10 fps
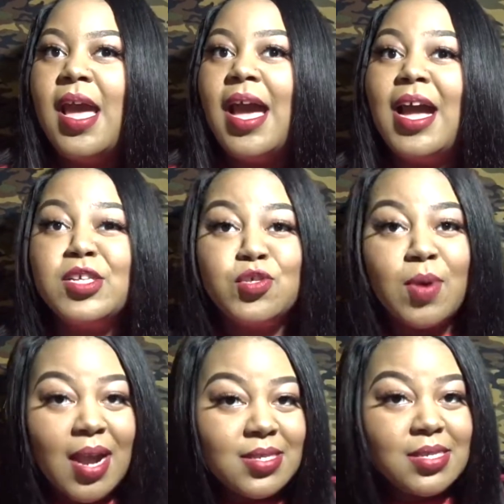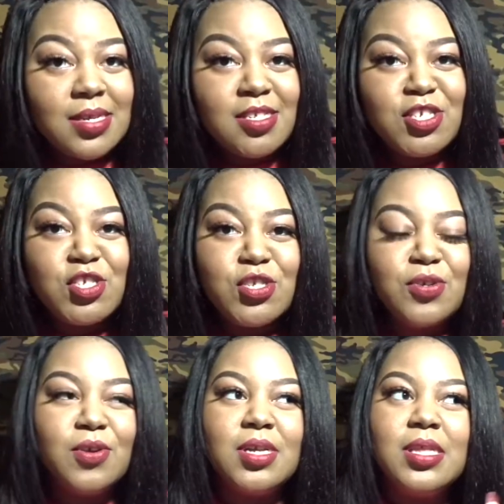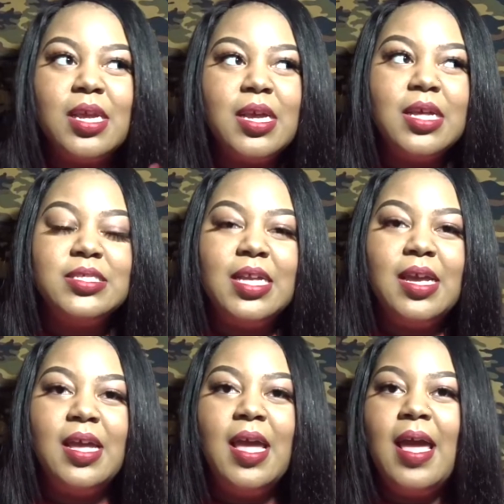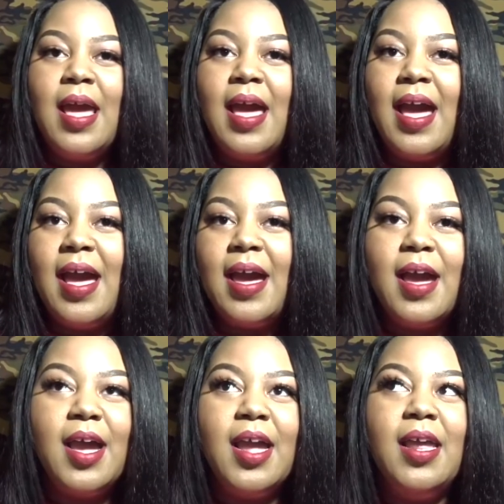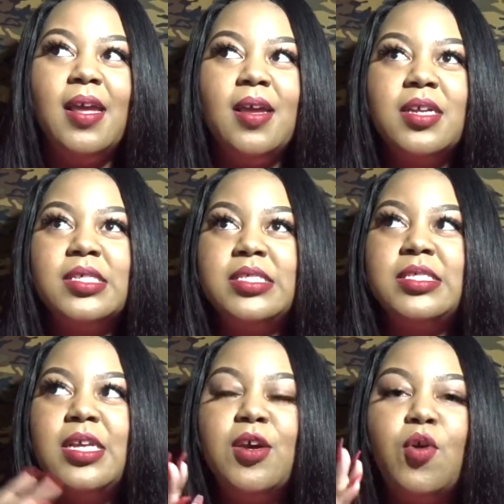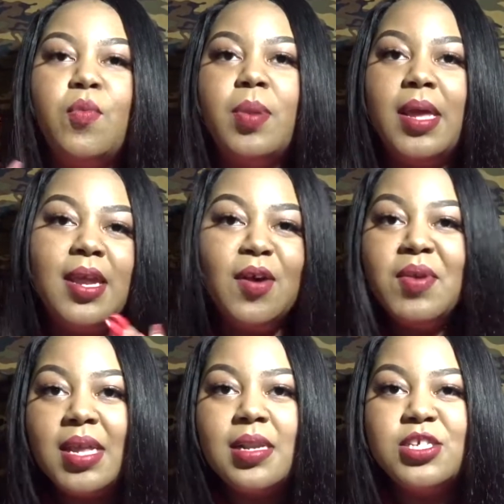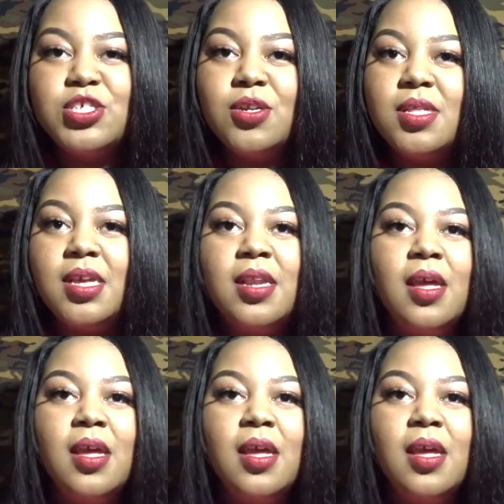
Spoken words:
I tried to get this year or things that I still plan on getting this year, then